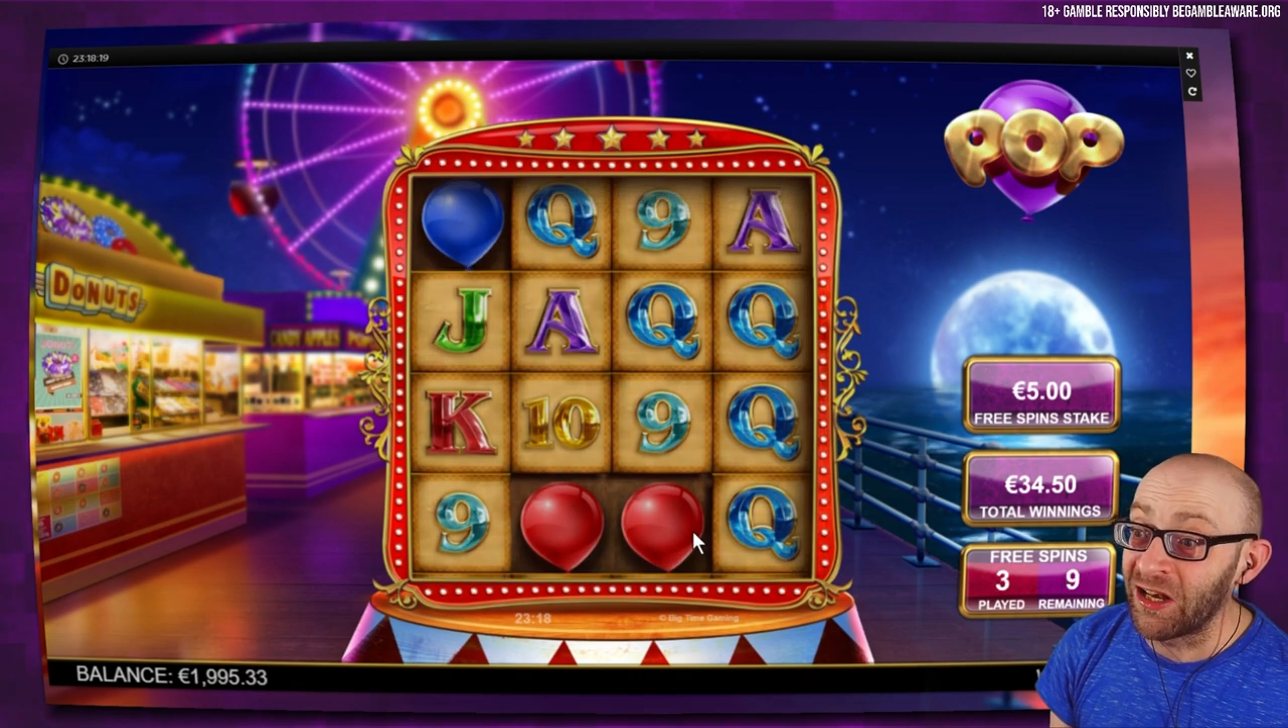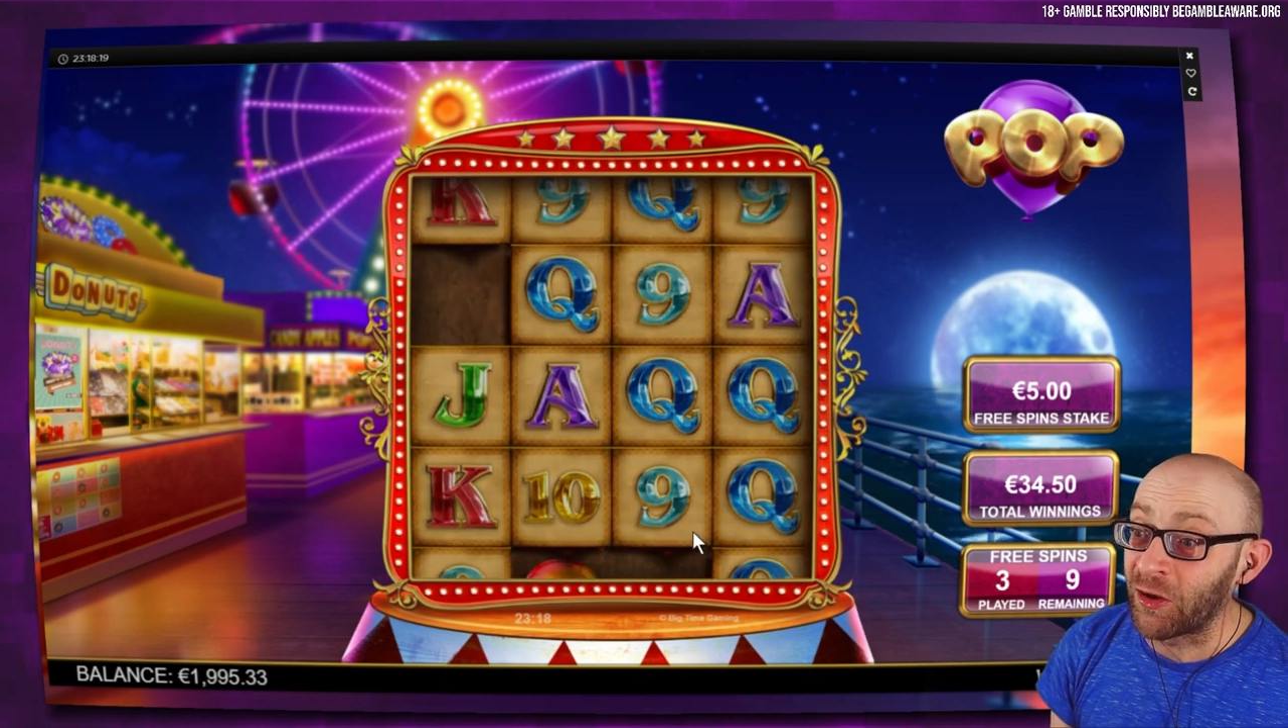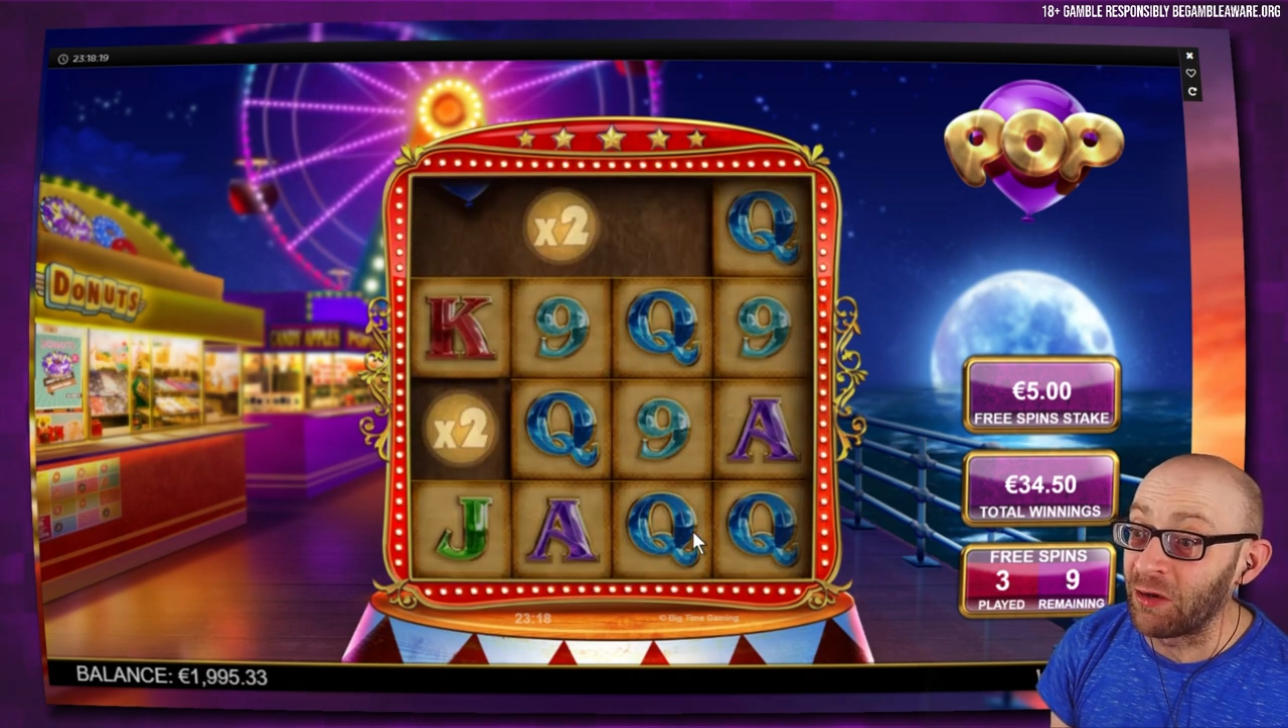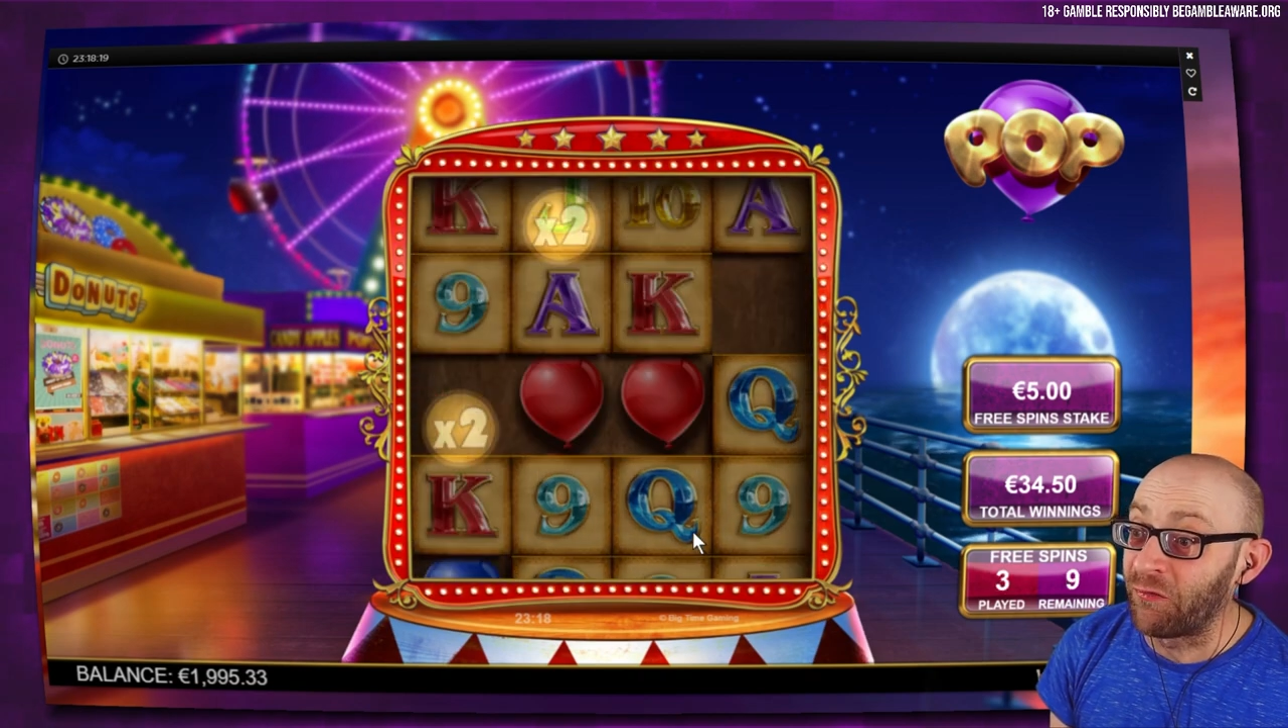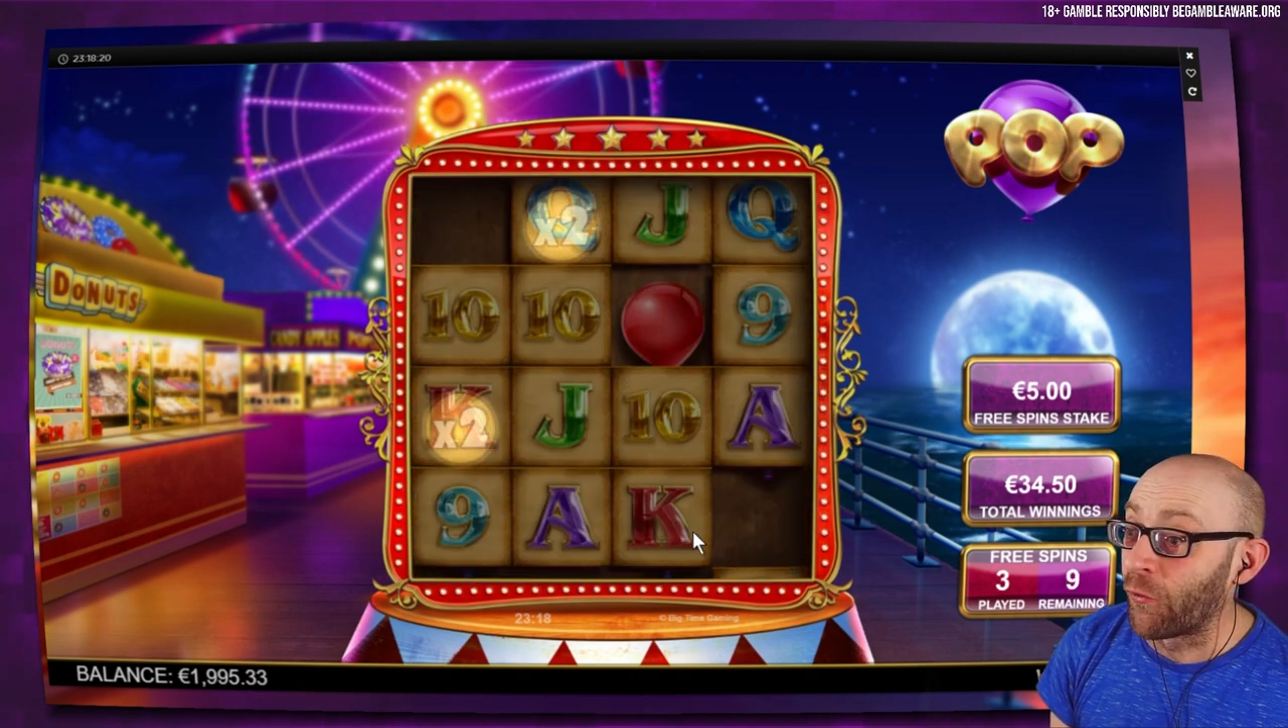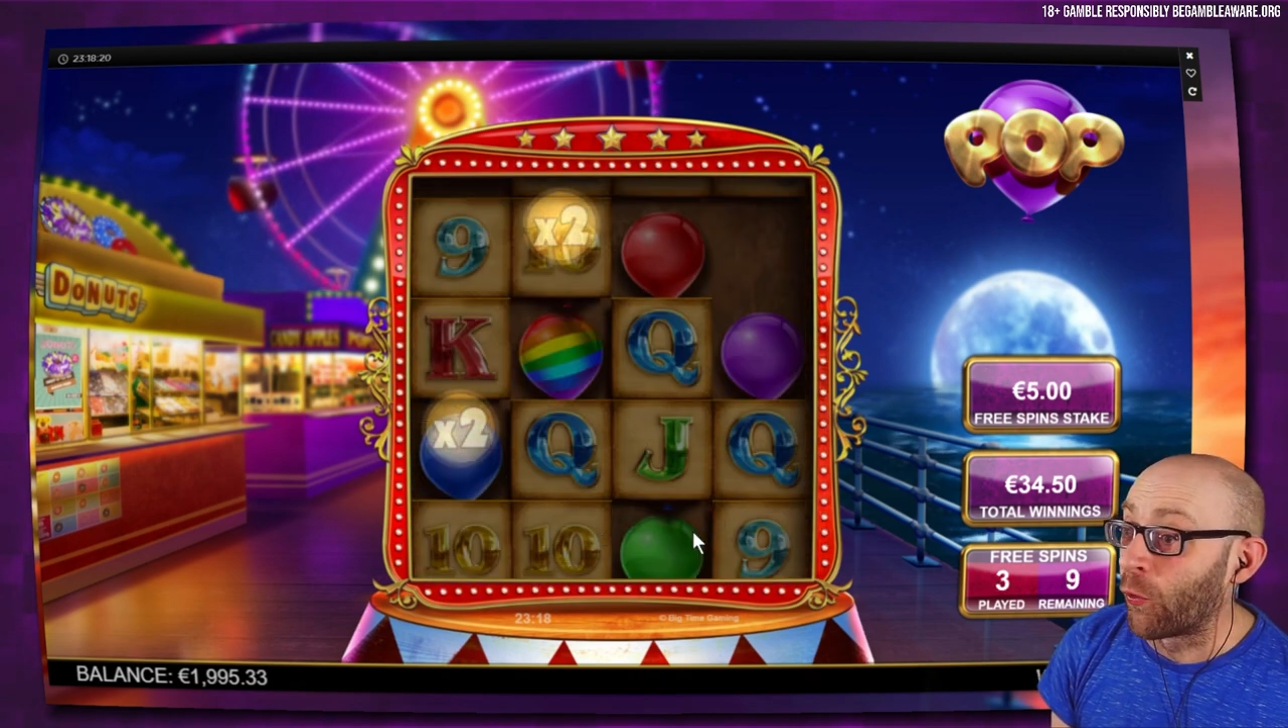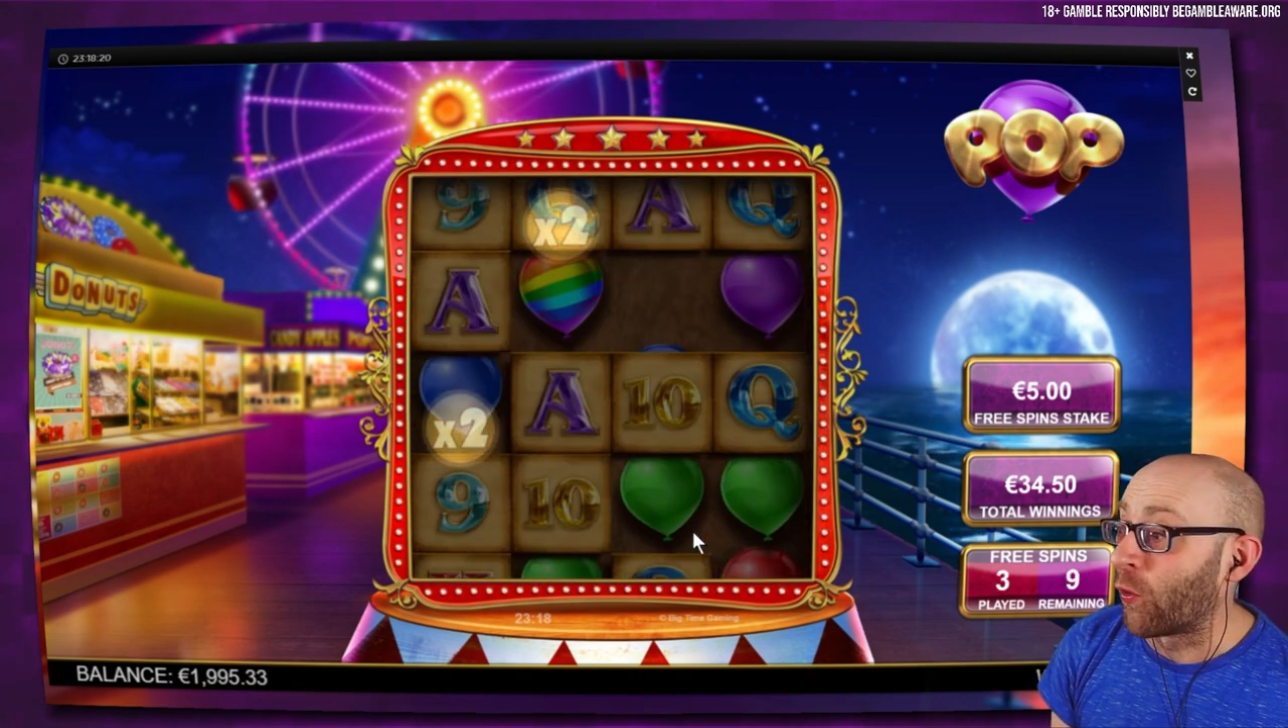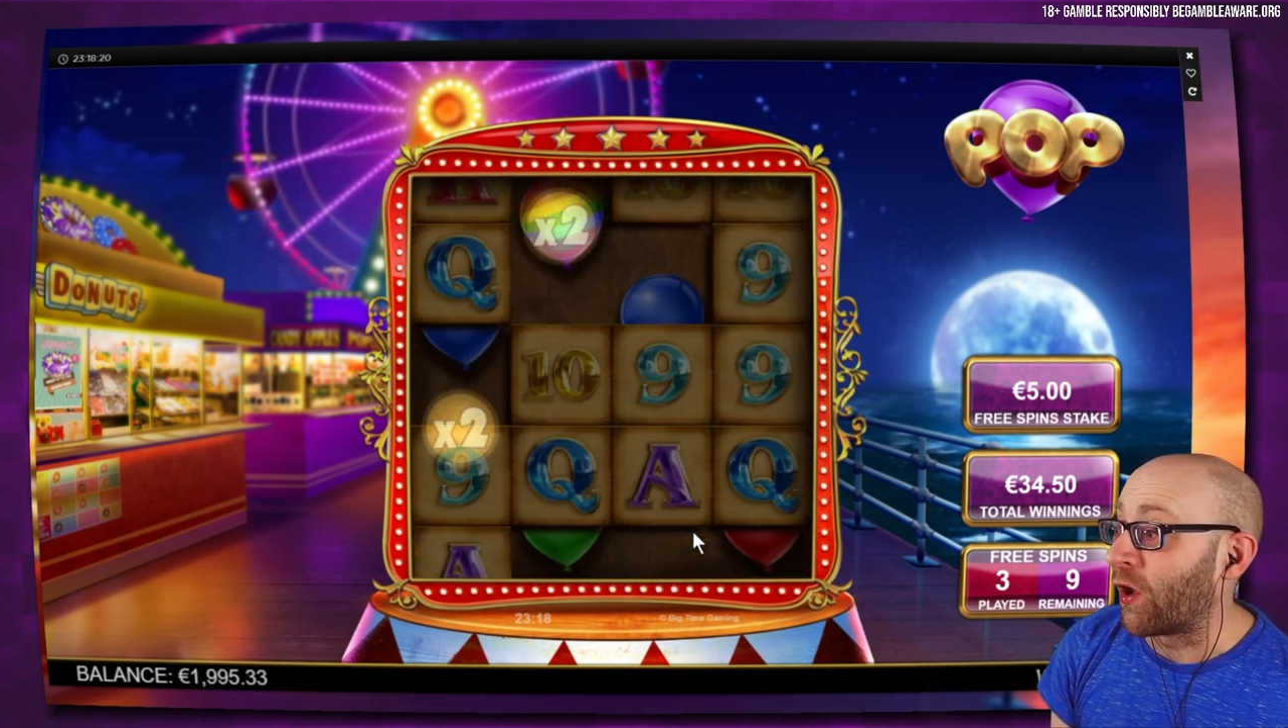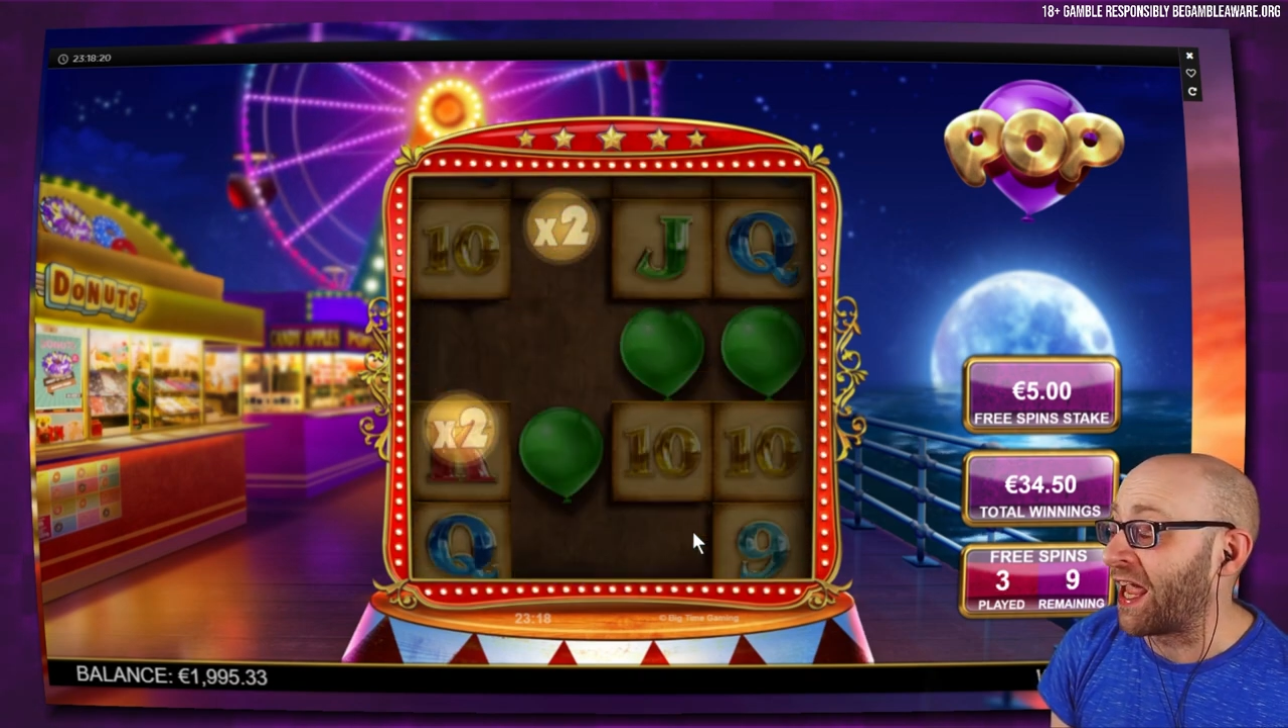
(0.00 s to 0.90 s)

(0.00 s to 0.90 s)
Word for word: looking for